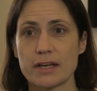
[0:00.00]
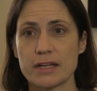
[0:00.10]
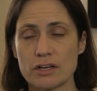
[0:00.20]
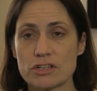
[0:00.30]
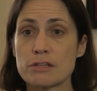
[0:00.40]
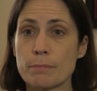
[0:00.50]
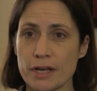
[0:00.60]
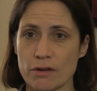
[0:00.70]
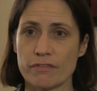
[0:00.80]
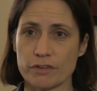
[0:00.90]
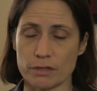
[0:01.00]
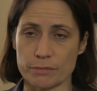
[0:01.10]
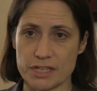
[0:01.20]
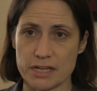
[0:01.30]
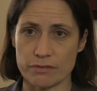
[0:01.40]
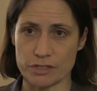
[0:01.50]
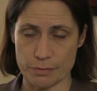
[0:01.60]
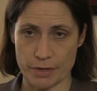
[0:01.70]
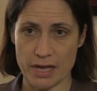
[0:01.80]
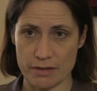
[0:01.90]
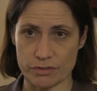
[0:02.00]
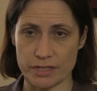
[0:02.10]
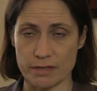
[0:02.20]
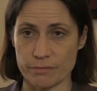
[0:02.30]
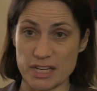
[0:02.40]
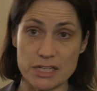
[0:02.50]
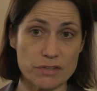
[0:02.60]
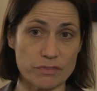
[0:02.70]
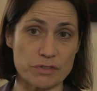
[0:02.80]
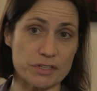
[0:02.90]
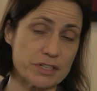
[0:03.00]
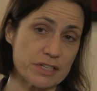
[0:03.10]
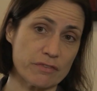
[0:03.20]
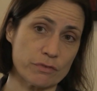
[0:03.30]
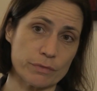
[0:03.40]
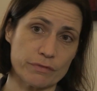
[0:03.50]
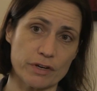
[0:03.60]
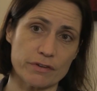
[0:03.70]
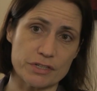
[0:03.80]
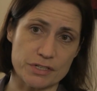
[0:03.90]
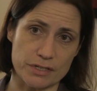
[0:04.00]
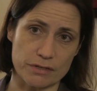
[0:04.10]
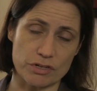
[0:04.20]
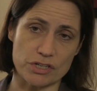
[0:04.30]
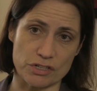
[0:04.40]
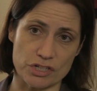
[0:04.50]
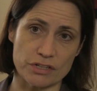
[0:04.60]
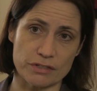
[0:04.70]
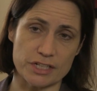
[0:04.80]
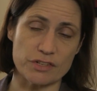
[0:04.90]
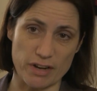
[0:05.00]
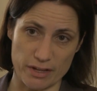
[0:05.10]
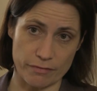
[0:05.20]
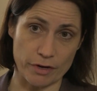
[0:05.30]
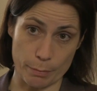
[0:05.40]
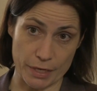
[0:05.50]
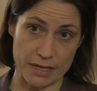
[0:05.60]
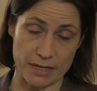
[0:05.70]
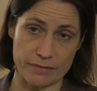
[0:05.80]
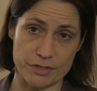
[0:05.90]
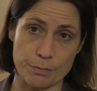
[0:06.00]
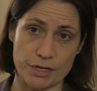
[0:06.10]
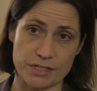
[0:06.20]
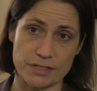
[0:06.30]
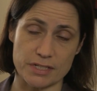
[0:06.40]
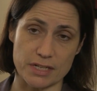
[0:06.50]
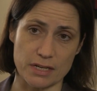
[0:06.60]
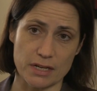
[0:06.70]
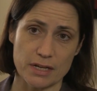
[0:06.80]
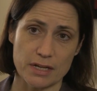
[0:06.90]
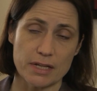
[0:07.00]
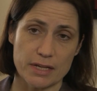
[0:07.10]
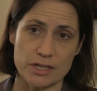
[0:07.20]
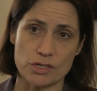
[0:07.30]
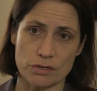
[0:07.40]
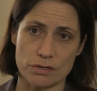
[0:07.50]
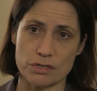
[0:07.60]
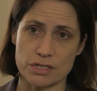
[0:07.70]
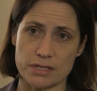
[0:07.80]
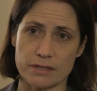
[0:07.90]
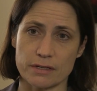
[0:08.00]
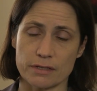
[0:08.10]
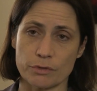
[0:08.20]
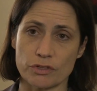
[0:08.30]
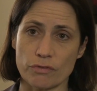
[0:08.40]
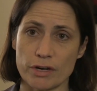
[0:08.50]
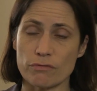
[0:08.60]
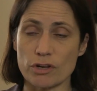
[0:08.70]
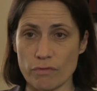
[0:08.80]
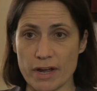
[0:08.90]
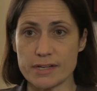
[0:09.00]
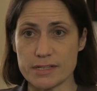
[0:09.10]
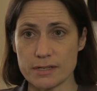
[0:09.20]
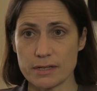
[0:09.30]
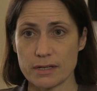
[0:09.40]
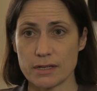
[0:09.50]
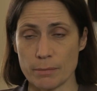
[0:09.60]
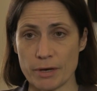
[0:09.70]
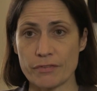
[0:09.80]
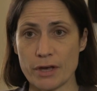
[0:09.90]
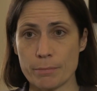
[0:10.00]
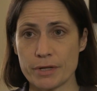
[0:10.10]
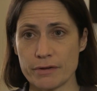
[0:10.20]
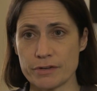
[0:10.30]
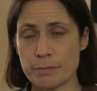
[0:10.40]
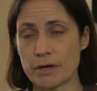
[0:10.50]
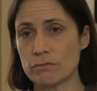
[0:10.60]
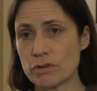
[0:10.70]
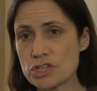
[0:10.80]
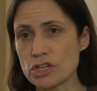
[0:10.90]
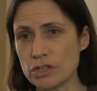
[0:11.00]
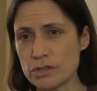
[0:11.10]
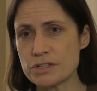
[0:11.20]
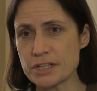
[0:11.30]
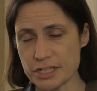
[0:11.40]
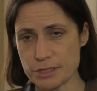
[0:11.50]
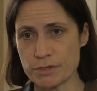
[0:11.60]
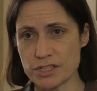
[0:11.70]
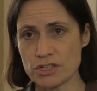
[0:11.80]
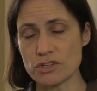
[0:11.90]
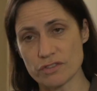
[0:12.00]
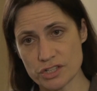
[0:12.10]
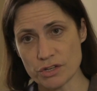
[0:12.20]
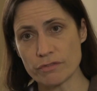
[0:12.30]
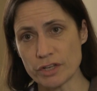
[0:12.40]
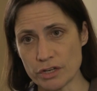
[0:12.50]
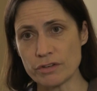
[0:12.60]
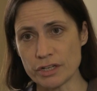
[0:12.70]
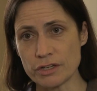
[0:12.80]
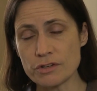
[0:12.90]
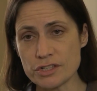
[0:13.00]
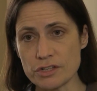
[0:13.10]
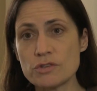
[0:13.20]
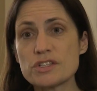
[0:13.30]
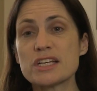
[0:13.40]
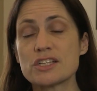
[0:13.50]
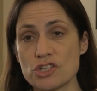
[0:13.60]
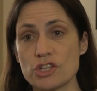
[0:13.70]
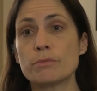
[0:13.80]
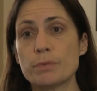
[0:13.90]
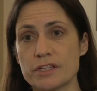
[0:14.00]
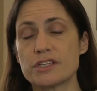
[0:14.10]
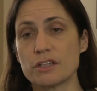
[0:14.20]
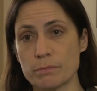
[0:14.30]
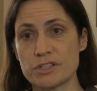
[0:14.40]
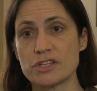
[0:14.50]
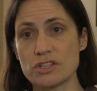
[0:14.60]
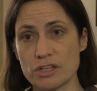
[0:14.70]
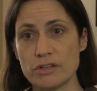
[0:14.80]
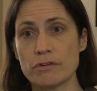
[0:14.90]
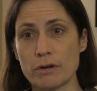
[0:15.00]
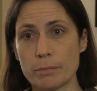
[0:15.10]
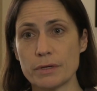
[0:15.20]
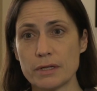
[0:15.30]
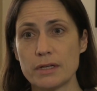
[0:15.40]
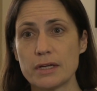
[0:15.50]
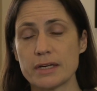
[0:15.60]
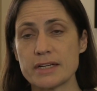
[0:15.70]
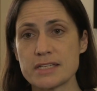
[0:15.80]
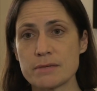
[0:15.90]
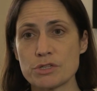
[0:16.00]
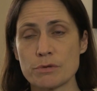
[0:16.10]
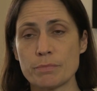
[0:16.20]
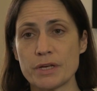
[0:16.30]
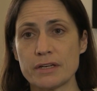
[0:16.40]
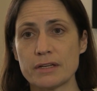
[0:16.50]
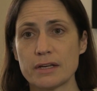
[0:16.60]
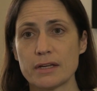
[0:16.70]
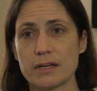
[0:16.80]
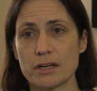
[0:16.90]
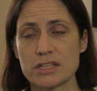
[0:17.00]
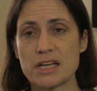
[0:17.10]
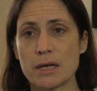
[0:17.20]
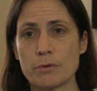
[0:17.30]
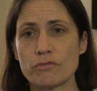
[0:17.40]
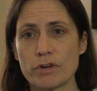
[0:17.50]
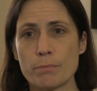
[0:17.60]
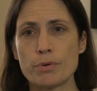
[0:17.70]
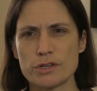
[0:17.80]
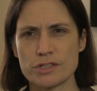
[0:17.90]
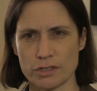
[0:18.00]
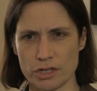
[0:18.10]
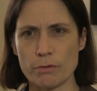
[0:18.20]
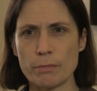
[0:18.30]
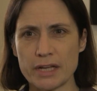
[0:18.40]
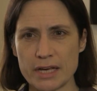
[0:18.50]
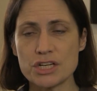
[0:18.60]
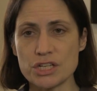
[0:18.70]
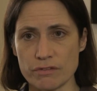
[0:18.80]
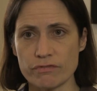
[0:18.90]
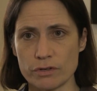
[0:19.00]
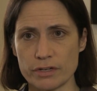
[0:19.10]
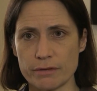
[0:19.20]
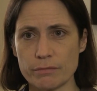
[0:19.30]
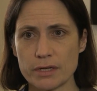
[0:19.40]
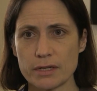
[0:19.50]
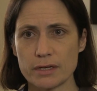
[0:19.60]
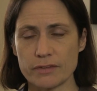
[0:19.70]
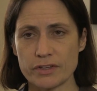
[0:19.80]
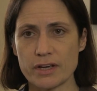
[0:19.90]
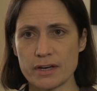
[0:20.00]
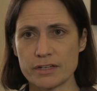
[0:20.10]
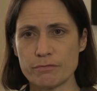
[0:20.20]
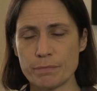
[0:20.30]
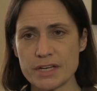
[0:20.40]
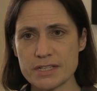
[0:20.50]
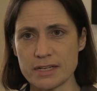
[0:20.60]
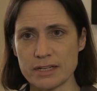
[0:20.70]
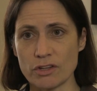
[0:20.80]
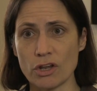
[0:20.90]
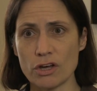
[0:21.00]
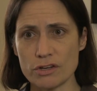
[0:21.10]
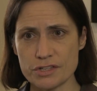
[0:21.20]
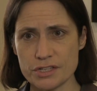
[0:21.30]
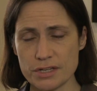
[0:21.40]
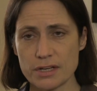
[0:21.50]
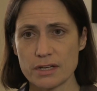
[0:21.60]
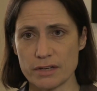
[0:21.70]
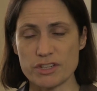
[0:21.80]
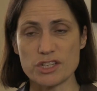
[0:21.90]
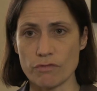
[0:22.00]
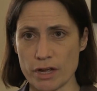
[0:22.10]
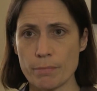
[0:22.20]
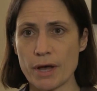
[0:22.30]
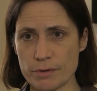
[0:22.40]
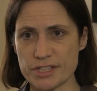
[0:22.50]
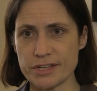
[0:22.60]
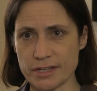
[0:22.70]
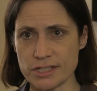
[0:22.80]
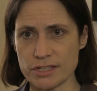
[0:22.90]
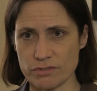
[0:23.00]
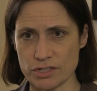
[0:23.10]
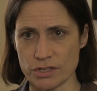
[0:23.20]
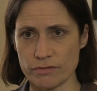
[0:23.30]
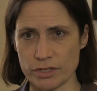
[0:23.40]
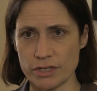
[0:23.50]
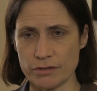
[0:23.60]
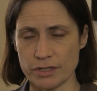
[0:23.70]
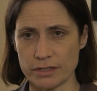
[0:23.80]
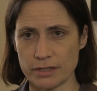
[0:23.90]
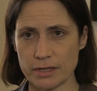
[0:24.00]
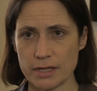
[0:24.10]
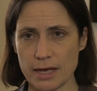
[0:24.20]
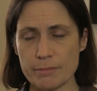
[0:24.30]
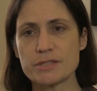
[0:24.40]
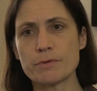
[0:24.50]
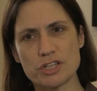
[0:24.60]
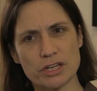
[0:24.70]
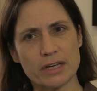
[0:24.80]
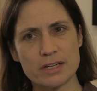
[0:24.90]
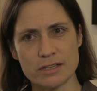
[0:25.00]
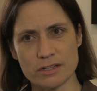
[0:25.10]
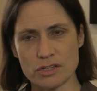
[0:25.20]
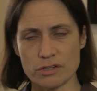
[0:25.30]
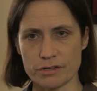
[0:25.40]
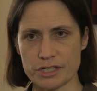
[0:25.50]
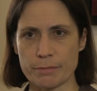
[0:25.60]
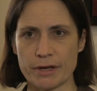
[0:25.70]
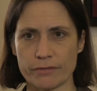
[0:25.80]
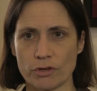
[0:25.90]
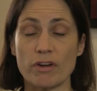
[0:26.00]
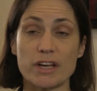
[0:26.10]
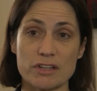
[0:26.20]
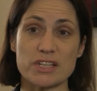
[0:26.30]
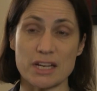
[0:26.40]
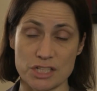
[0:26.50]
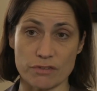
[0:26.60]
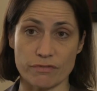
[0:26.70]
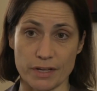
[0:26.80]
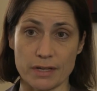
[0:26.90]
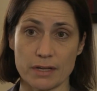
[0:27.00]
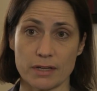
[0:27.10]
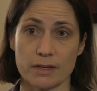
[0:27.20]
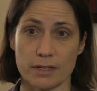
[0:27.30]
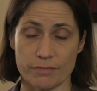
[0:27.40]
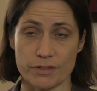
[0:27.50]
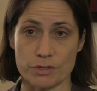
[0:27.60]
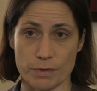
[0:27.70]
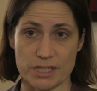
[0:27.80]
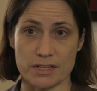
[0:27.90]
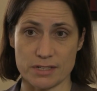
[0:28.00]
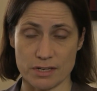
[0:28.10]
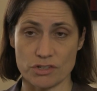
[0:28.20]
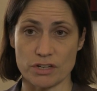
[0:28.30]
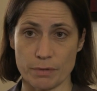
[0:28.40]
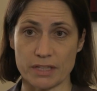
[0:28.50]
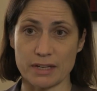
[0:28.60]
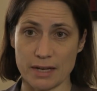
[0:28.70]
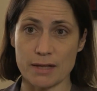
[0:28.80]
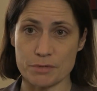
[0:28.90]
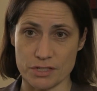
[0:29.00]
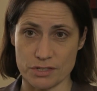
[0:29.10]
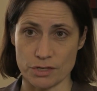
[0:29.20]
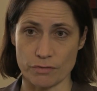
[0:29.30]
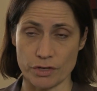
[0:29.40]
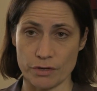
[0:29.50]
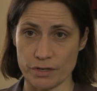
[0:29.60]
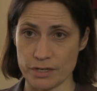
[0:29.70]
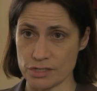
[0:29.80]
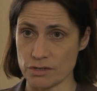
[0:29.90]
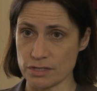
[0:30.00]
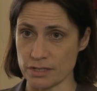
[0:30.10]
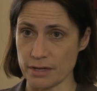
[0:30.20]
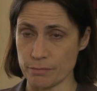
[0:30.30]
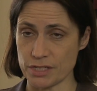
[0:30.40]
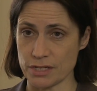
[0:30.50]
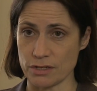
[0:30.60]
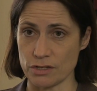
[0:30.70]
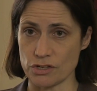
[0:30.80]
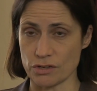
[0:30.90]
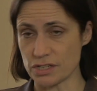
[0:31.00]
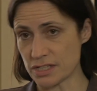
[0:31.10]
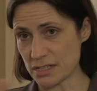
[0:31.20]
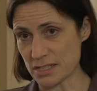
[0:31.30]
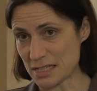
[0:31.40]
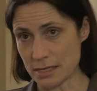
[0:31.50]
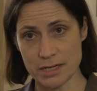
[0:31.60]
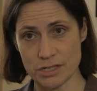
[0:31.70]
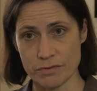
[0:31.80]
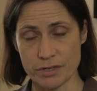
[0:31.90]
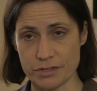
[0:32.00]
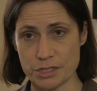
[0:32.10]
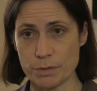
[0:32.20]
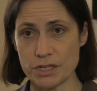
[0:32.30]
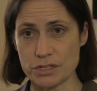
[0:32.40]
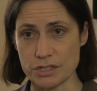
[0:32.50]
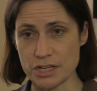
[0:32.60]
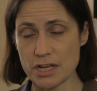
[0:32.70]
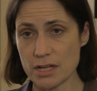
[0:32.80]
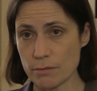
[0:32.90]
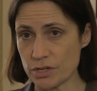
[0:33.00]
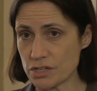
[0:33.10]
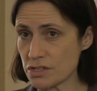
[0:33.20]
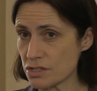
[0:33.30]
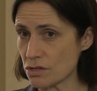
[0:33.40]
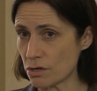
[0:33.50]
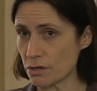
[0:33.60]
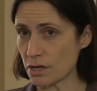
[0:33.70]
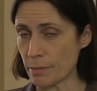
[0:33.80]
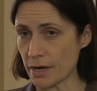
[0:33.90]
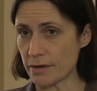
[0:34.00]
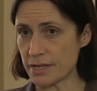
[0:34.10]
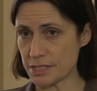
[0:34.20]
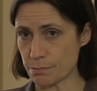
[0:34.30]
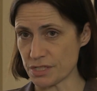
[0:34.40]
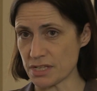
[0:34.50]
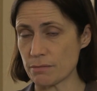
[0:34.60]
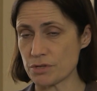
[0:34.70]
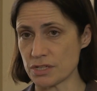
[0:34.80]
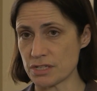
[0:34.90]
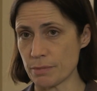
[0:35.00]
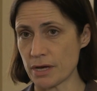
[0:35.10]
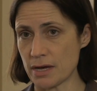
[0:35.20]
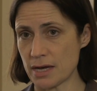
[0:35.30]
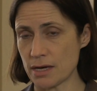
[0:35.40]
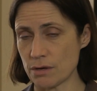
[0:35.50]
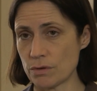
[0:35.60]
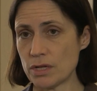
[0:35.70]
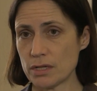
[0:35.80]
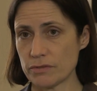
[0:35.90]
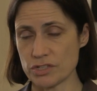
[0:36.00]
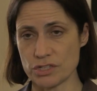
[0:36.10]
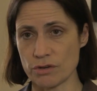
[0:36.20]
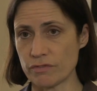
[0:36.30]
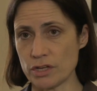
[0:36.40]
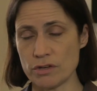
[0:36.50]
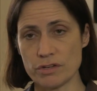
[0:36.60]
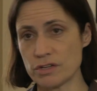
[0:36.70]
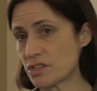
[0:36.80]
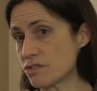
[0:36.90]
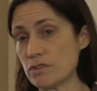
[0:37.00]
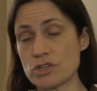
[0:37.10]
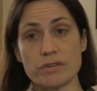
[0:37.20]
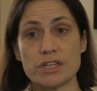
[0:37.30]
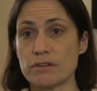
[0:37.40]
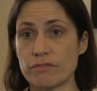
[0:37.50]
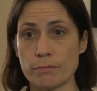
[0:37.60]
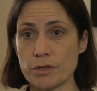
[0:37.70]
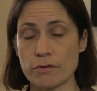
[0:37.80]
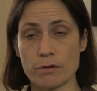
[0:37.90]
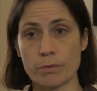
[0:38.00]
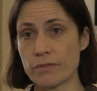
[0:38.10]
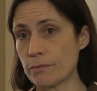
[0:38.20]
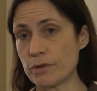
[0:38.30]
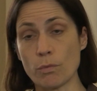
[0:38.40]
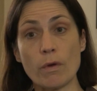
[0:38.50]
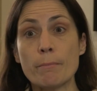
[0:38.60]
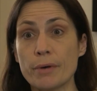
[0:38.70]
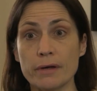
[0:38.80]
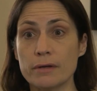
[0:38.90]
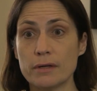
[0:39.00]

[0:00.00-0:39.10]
And a lot of the biographical materials that we have on him, the interviews that he's given with various Russian journalists right at the very beginning of his presidency, he talks with great regret about that period, about Russia losing its position, or the Soviet Union losing its geopolitical position in Europe. And it seems to have been a time of great personal humiliation for him at the kind of basically the loss of this great power status of the Soviet Union. I mean, it's much later that he talks about the great catastrophe of the 20th century being the collapse of the Soviet Union. It's not at that particular juncture. He says this later in other speeches. But he does talk about his perceptions about how the Soviet Union just retreated from Europe with a whimper,